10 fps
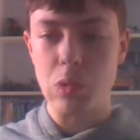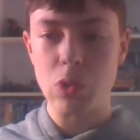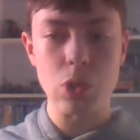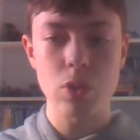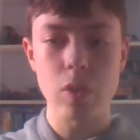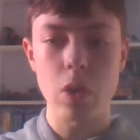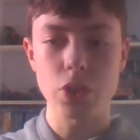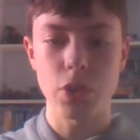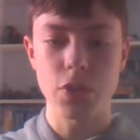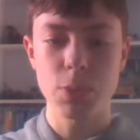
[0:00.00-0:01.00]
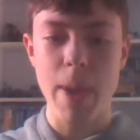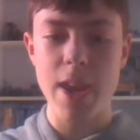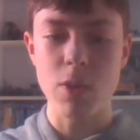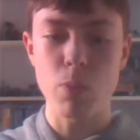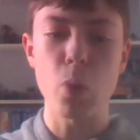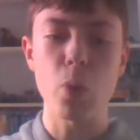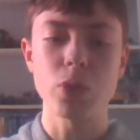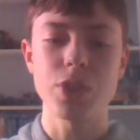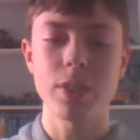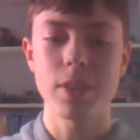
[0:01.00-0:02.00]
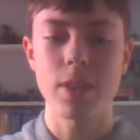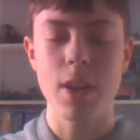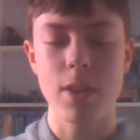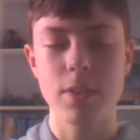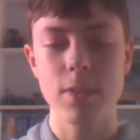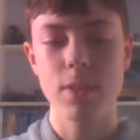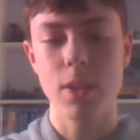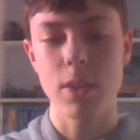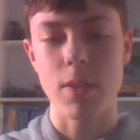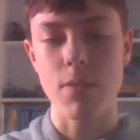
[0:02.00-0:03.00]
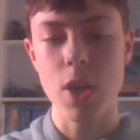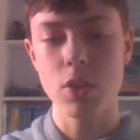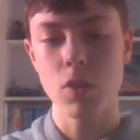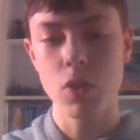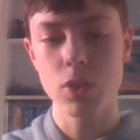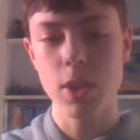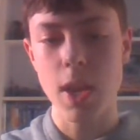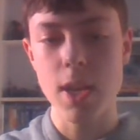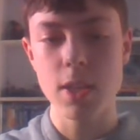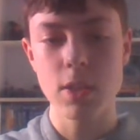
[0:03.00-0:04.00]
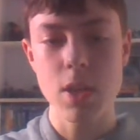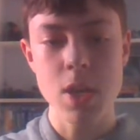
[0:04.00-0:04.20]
just lots of Spain wars, and you have like the First Crusade